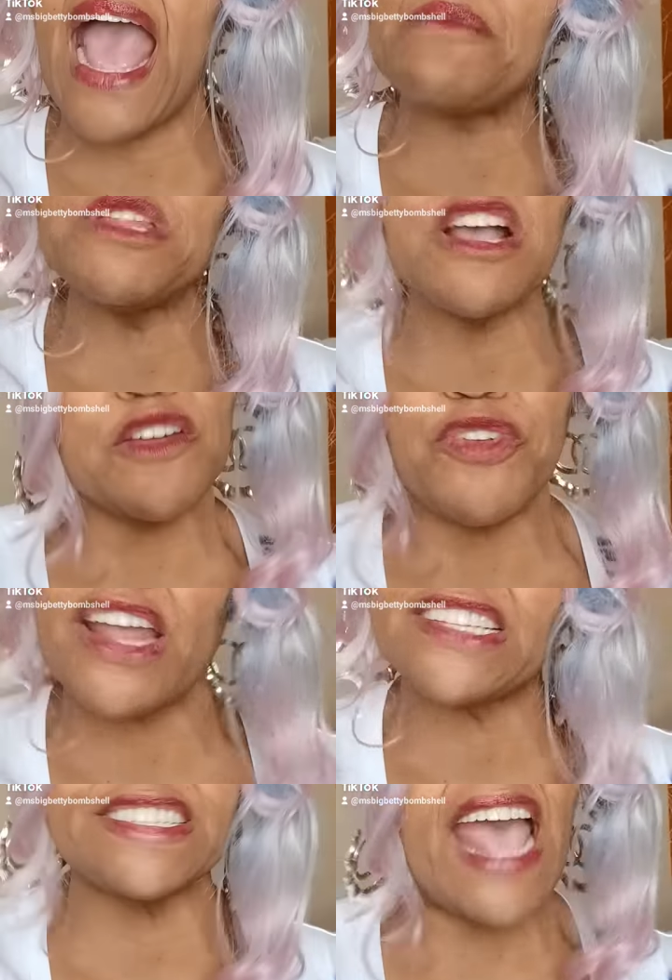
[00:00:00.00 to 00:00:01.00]
I'm looking for
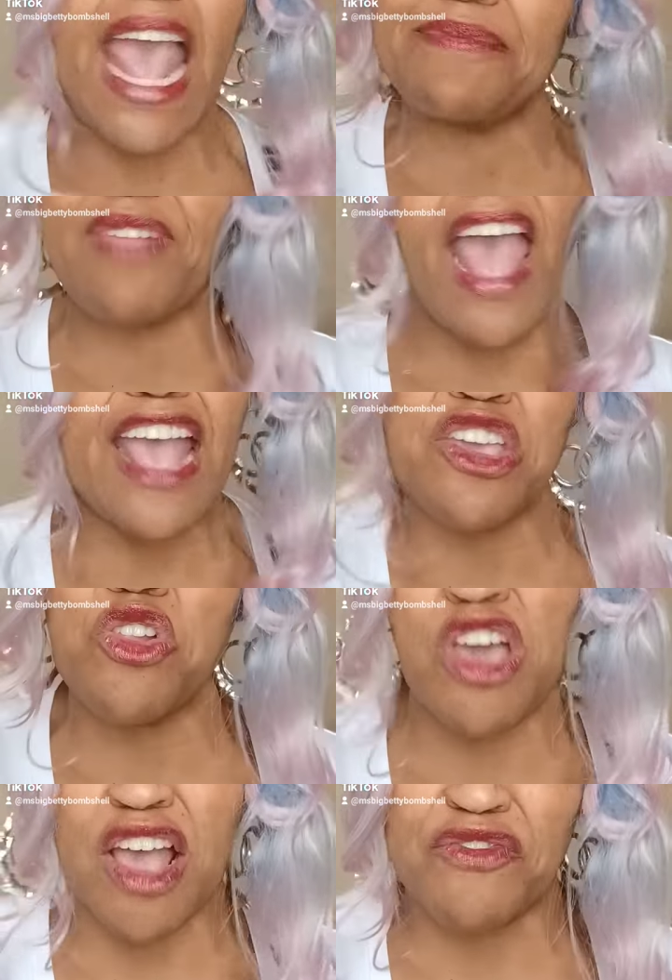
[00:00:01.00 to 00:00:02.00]
the same thing
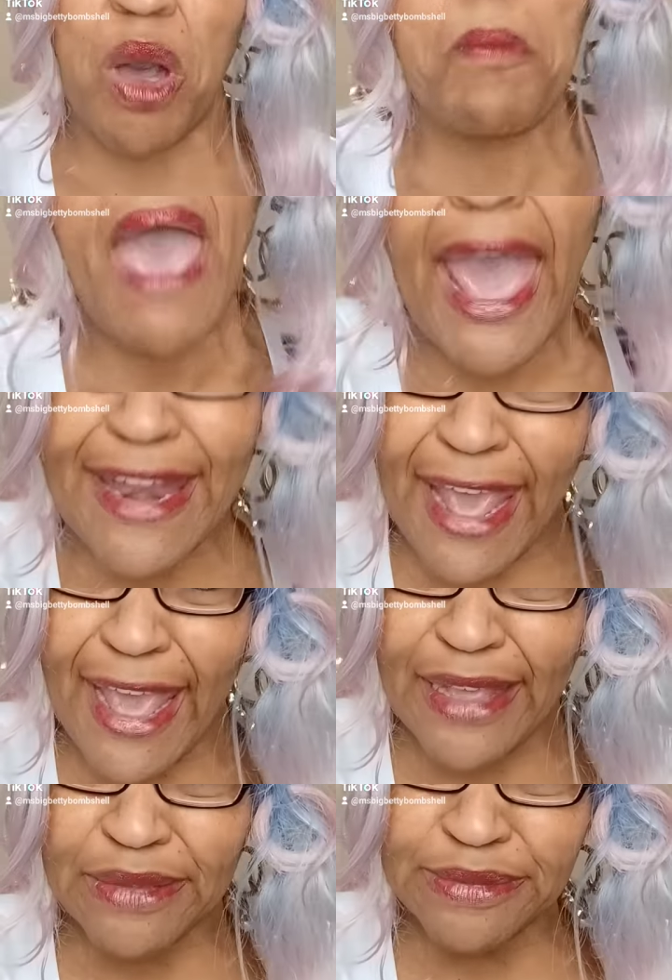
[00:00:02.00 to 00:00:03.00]
you looking for, money.